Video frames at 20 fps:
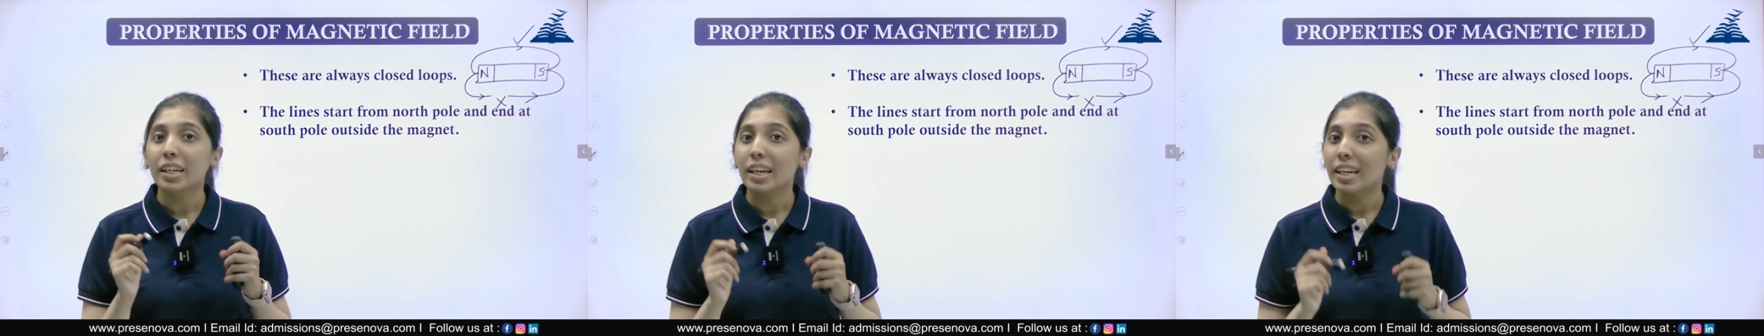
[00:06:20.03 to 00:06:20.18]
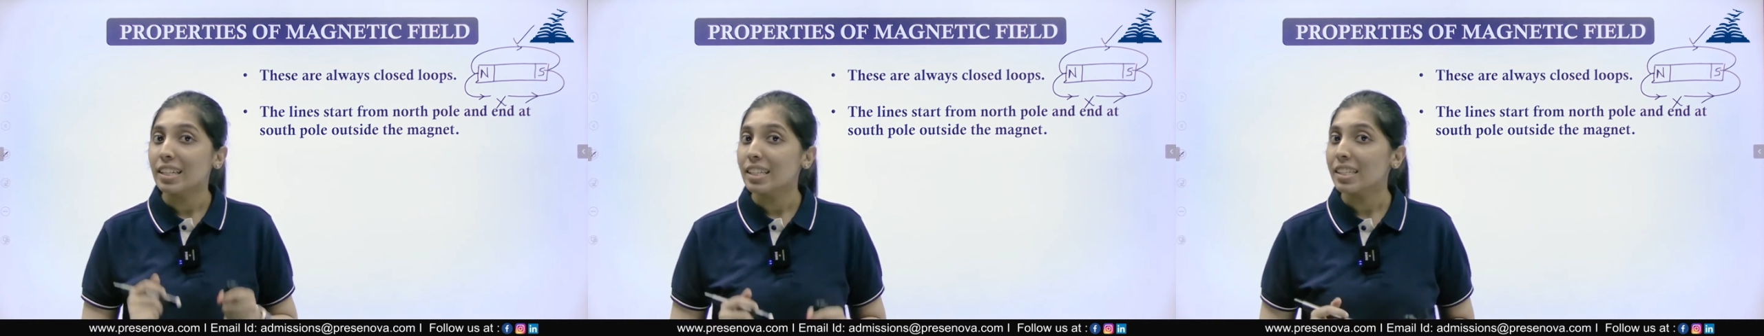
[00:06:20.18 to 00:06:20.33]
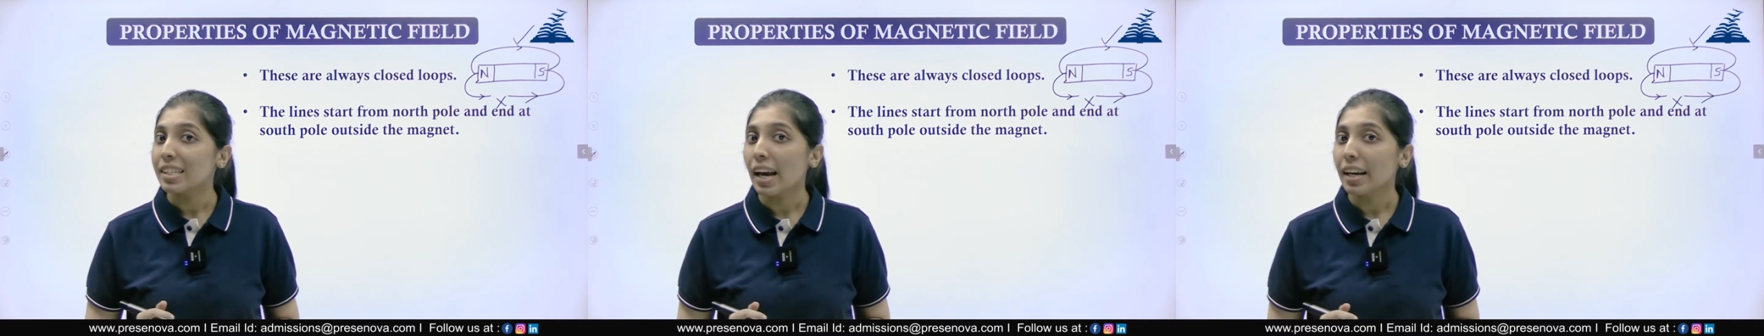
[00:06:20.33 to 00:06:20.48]

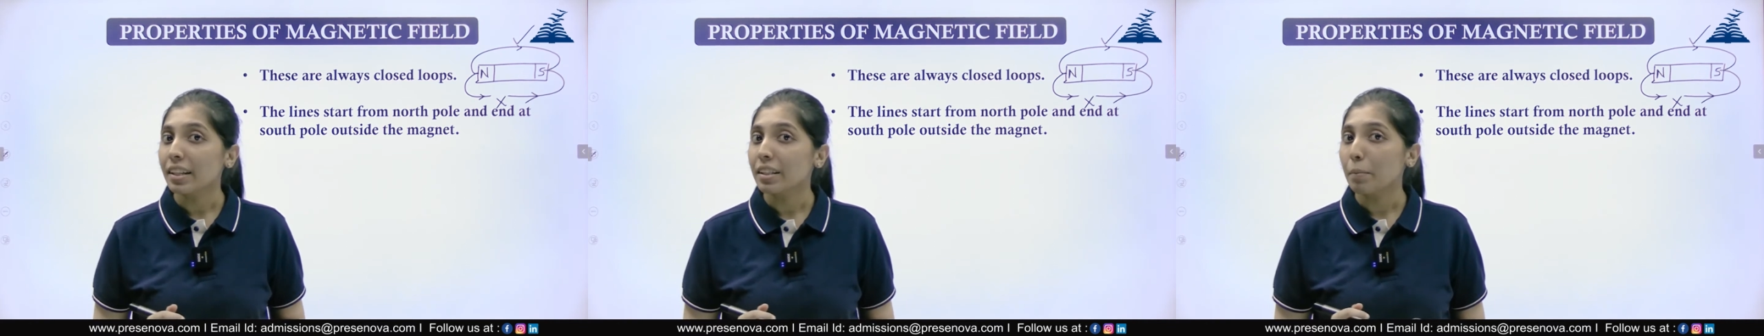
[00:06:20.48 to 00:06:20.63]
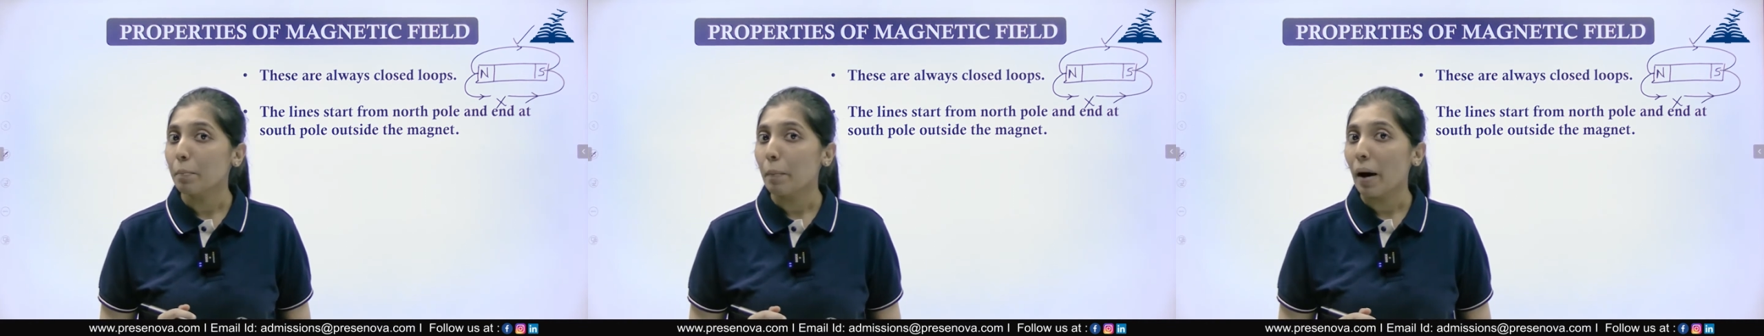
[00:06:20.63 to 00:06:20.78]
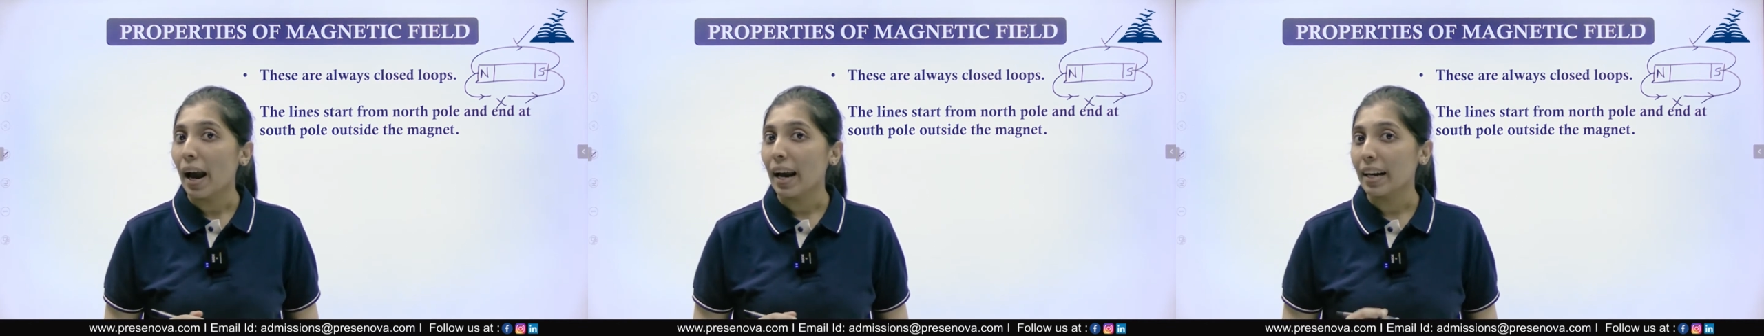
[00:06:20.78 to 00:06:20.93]
inside
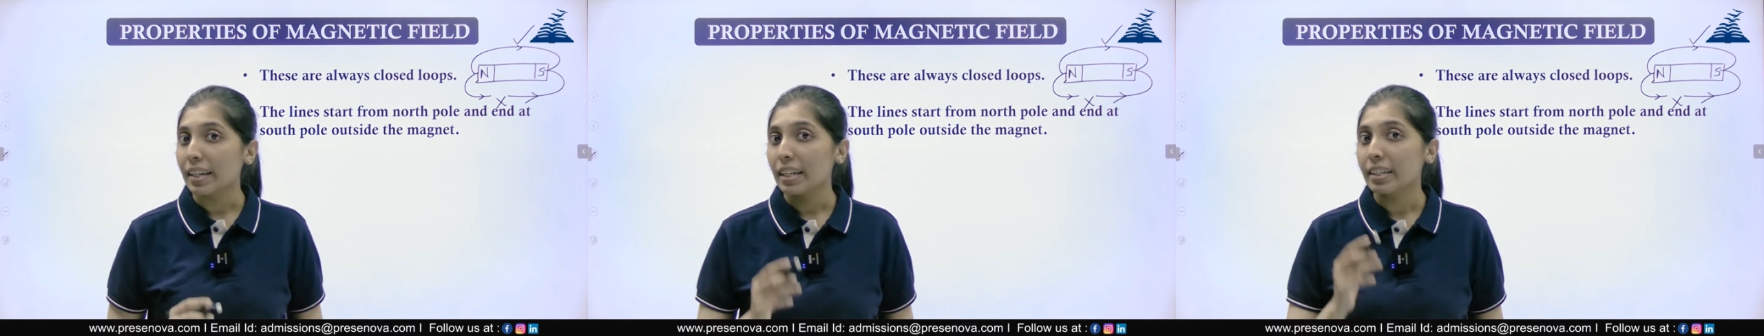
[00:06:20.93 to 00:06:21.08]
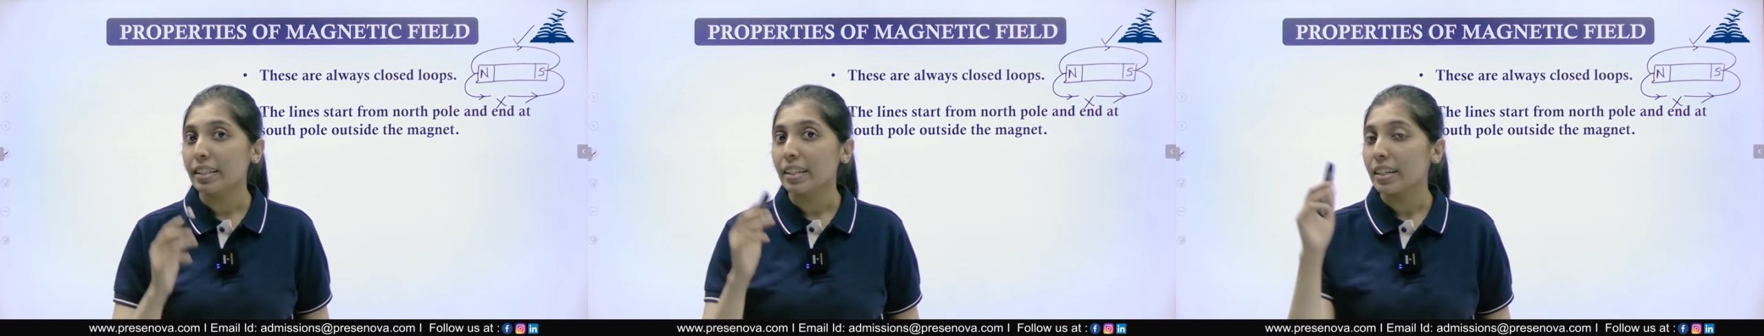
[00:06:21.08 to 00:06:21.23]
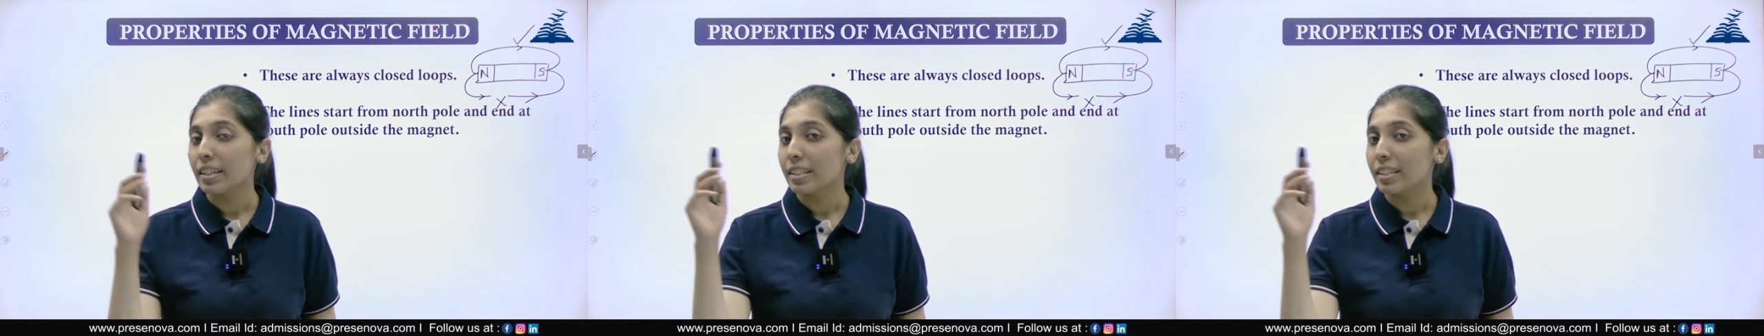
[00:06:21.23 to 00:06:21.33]
the magnet